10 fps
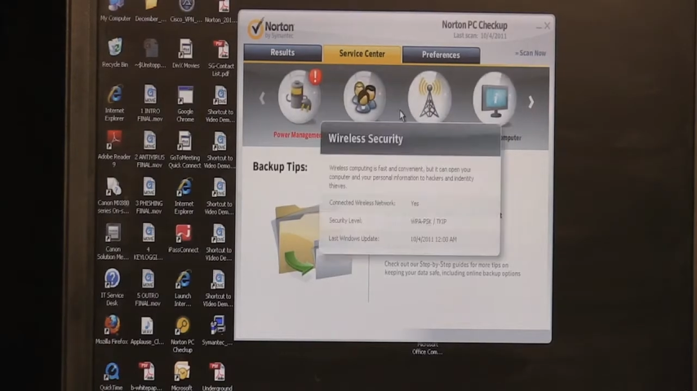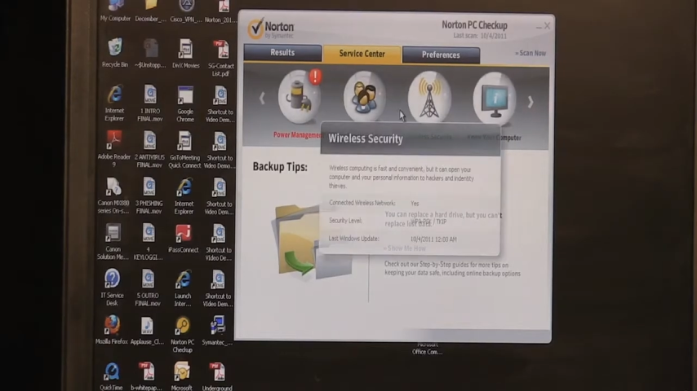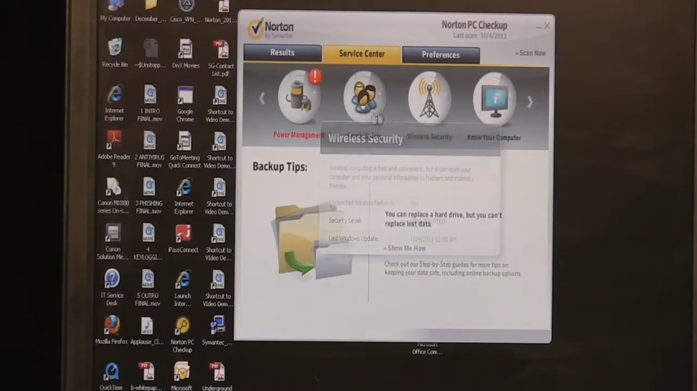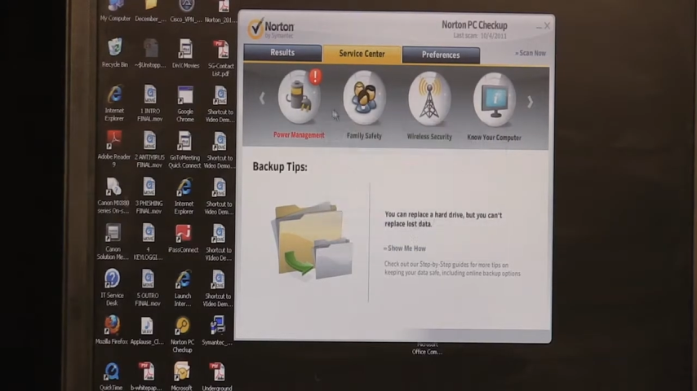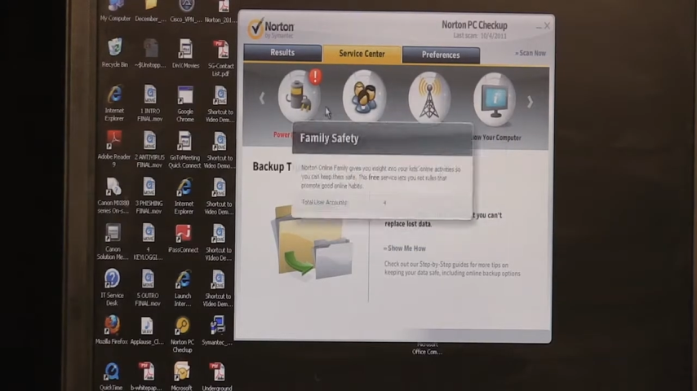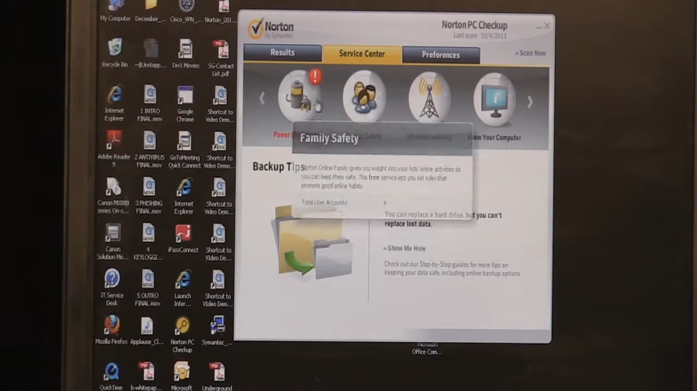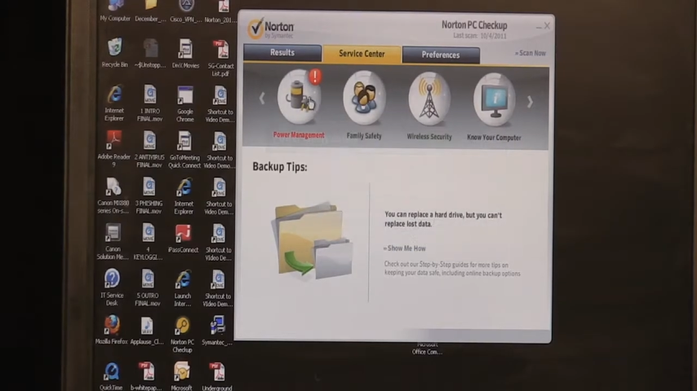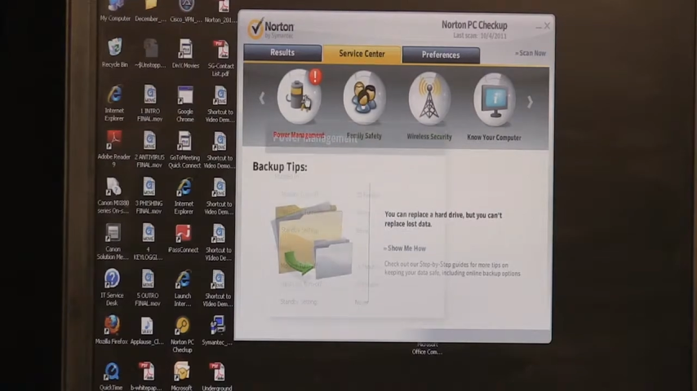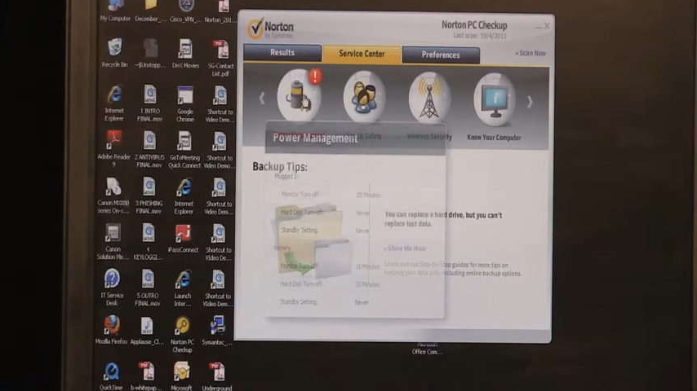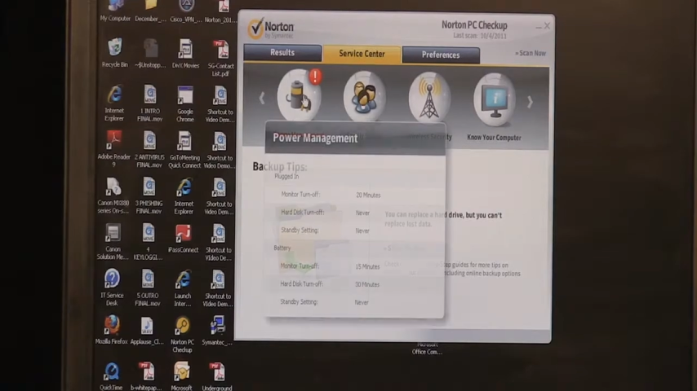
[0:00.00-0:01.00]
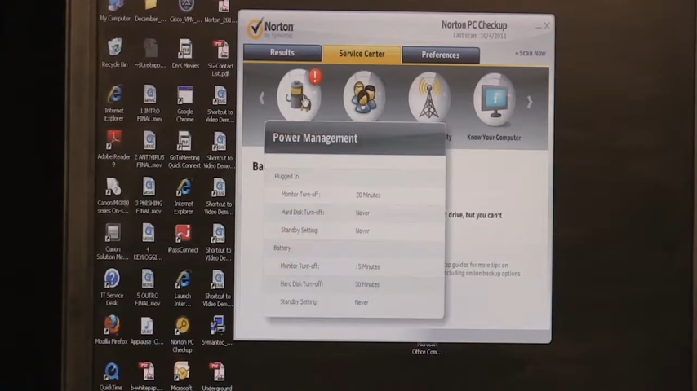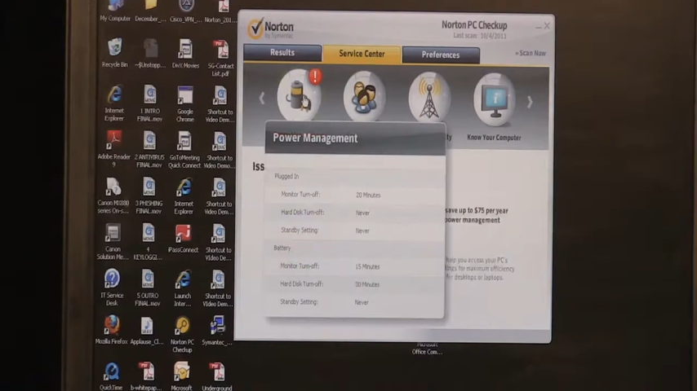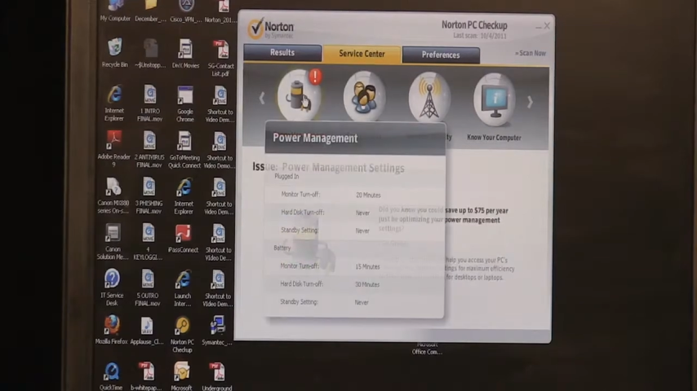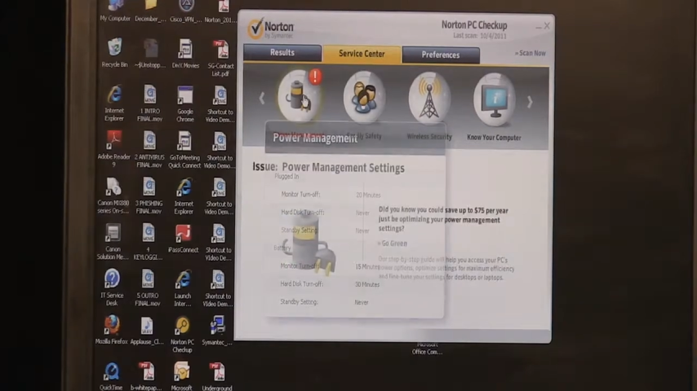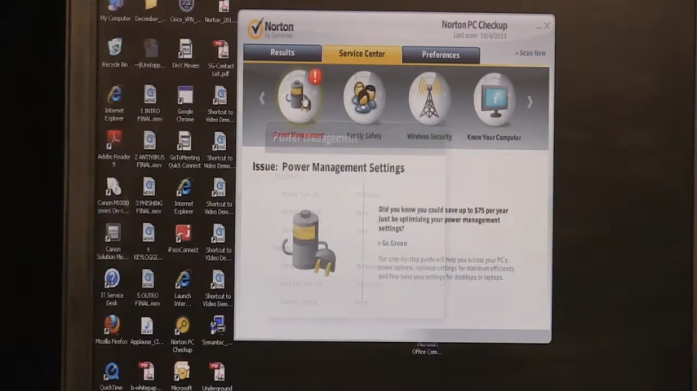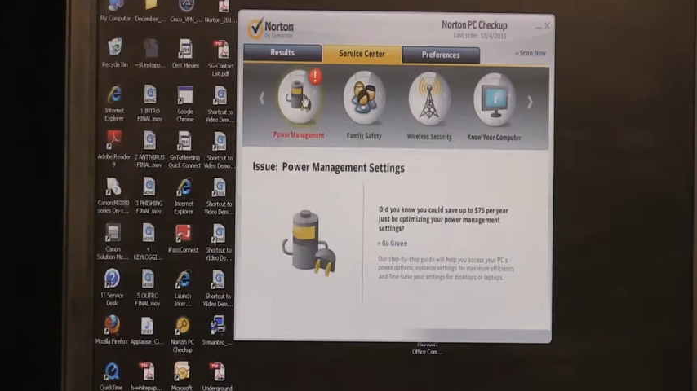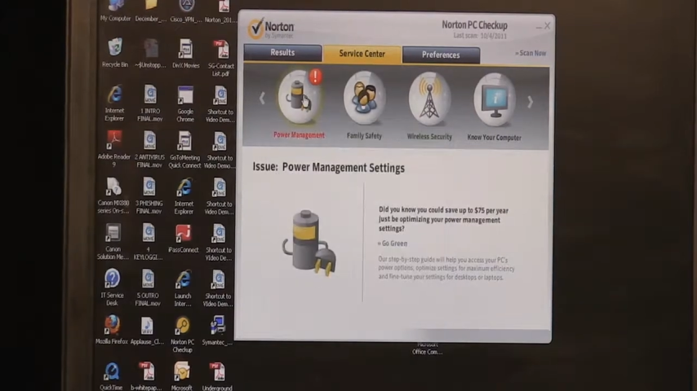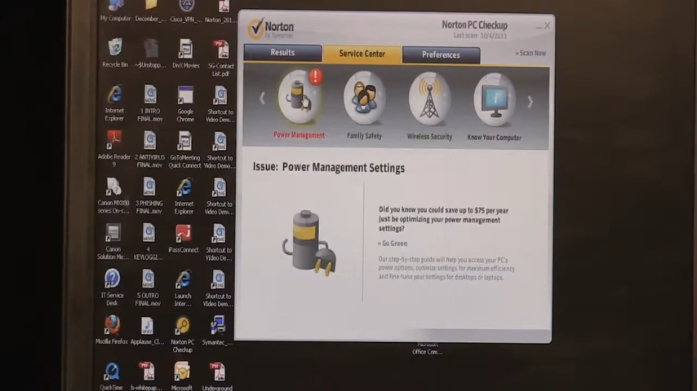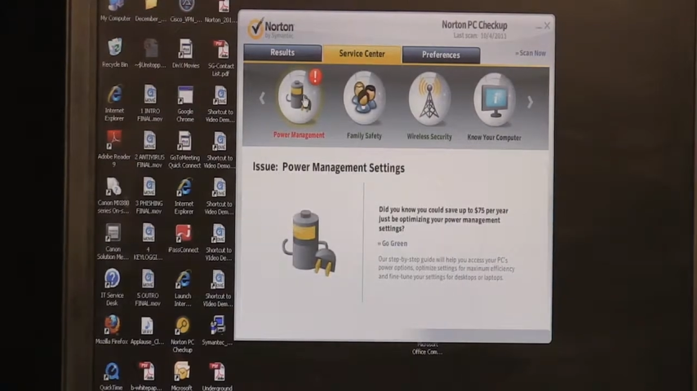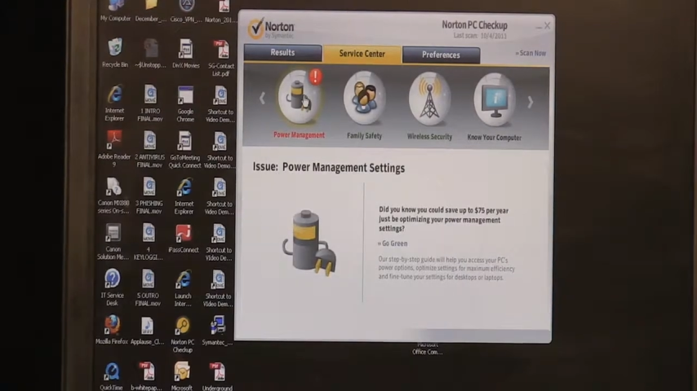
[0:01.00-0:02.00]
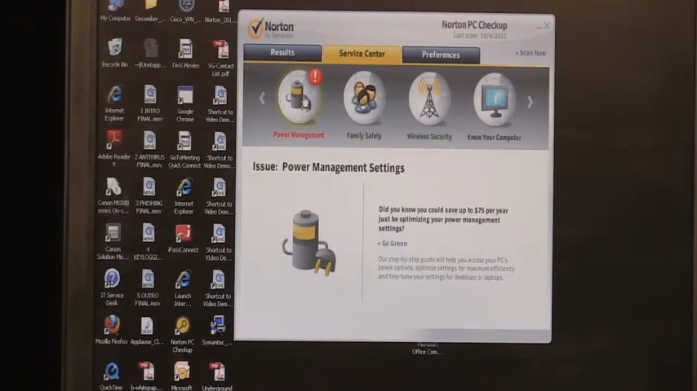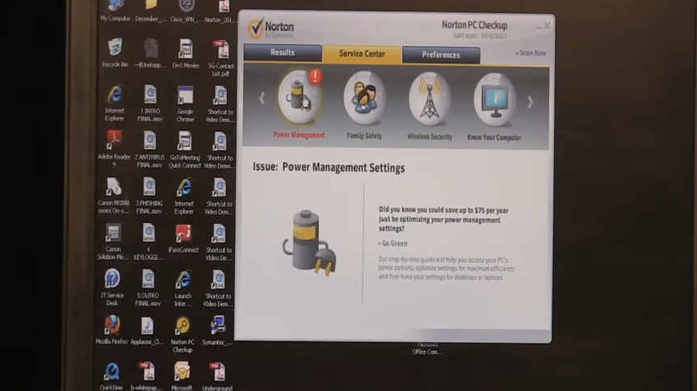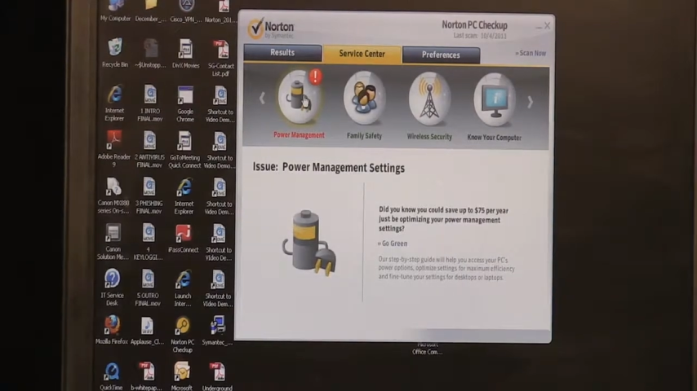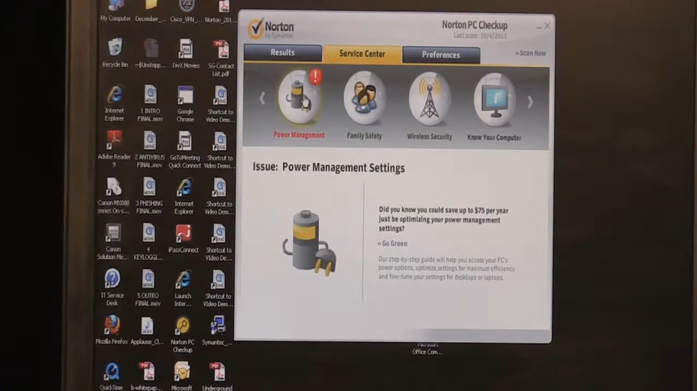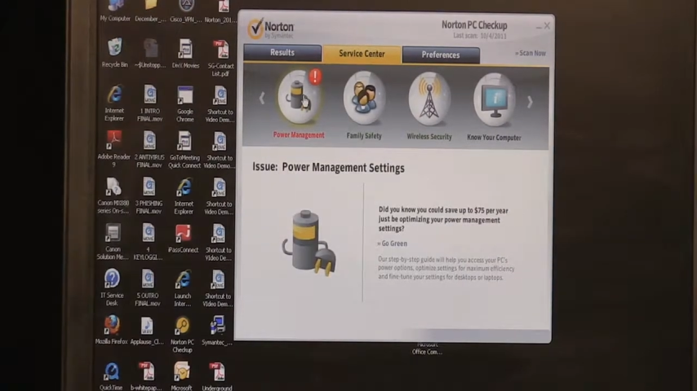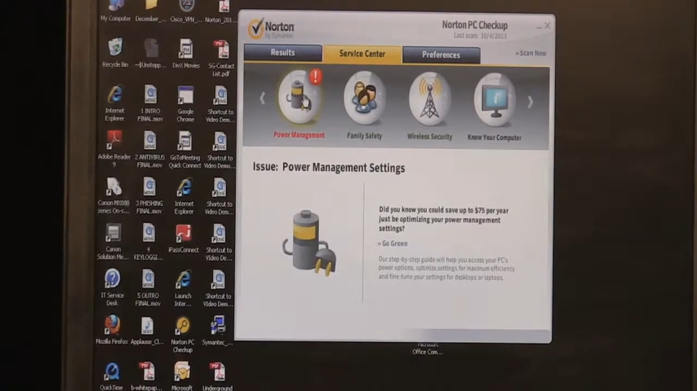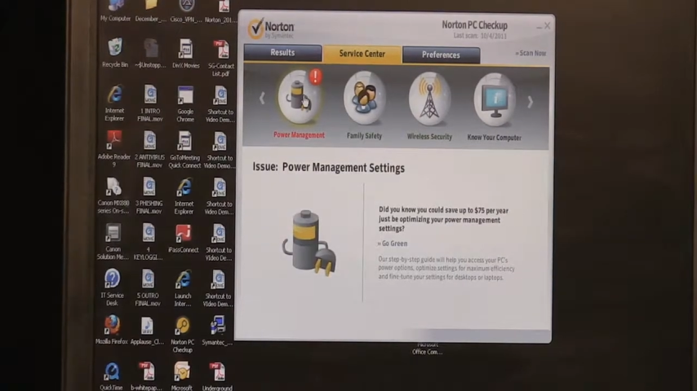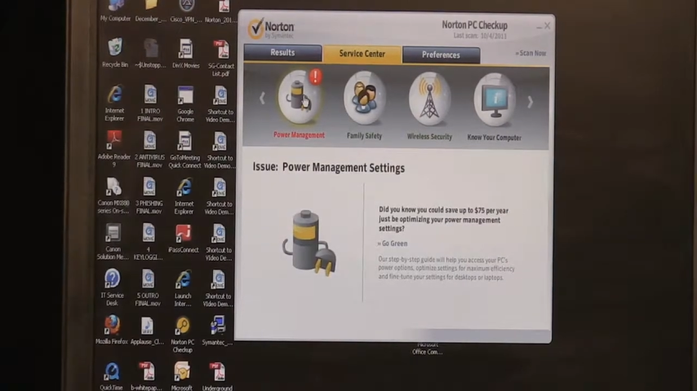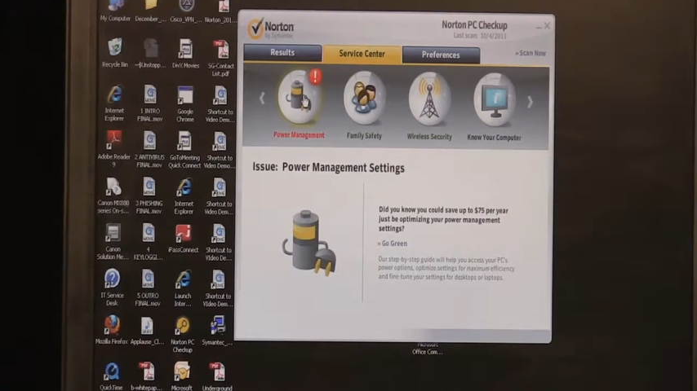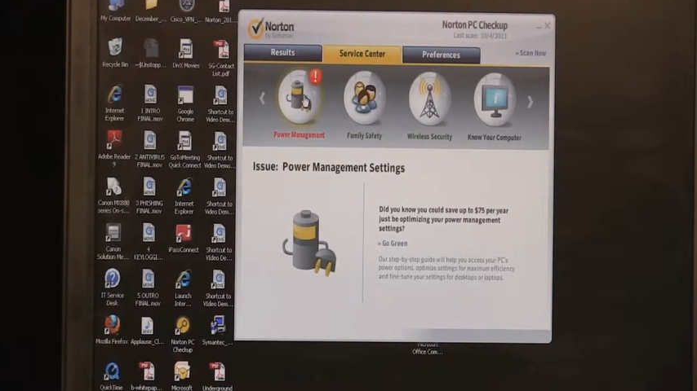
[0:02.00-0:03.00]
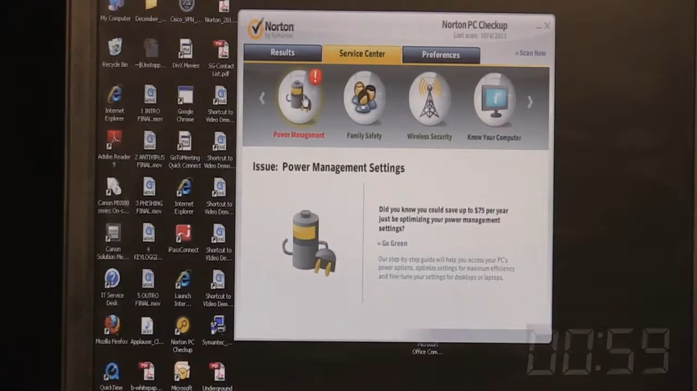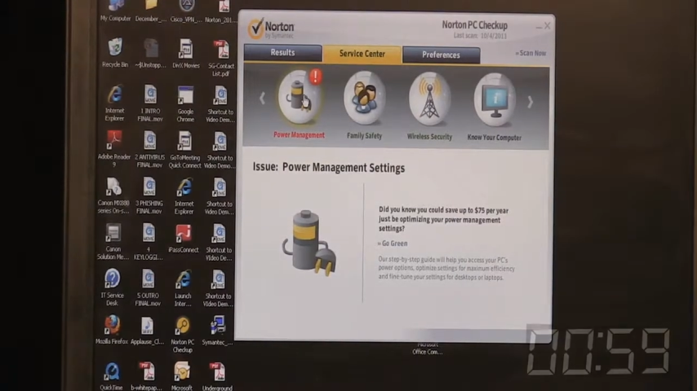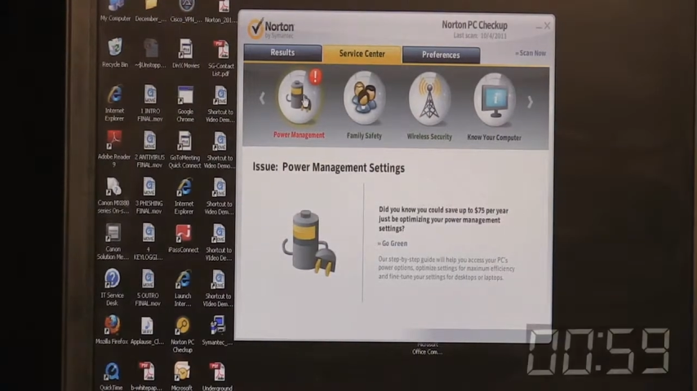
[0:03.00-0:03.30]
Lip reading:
(no speaker visible)